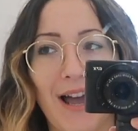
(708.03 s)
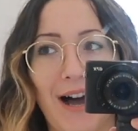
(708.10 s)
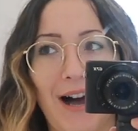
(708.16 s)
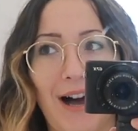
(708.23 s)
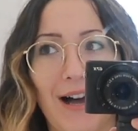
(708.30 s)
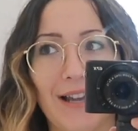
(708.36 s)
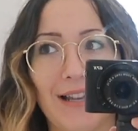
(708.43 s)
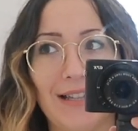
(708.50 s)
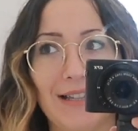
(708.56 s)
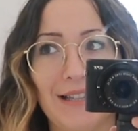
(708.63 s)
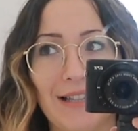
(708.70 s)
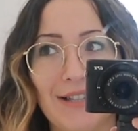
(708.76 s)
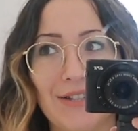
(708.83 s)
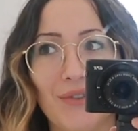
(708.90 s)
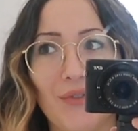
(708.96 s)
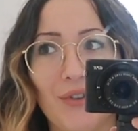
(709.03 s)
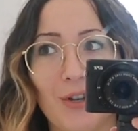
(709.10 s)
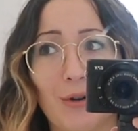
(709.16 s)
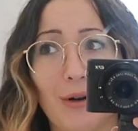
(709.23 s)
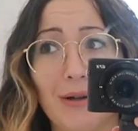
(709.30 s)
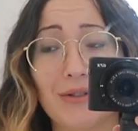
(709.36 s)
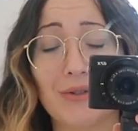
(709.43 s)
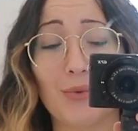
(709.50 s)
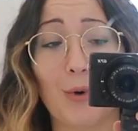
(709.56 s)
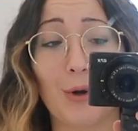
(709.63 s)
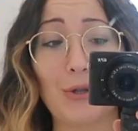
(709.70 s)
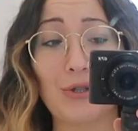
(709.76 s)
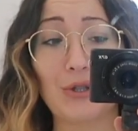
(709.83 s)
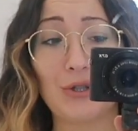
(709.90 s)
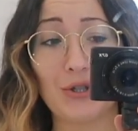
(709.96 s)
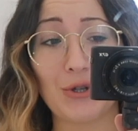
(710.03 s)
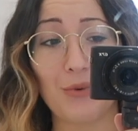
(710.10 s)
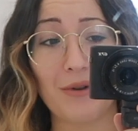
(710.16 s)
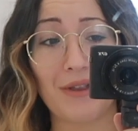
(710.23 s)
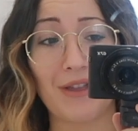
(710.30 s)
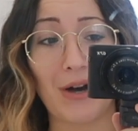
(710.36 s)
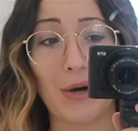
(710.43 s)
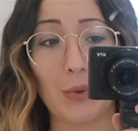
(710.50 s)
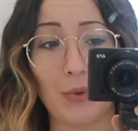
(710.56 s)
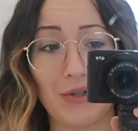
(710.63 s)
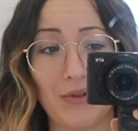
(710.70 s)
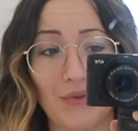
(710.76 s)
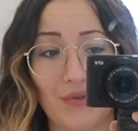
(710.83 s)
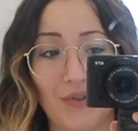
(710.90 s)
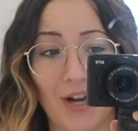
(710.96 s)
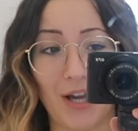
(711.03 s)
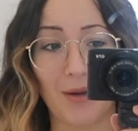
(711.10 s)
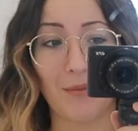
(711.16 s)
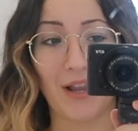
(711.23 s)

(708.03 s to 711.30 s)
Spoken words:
I need to figure out what to do with that wood frame,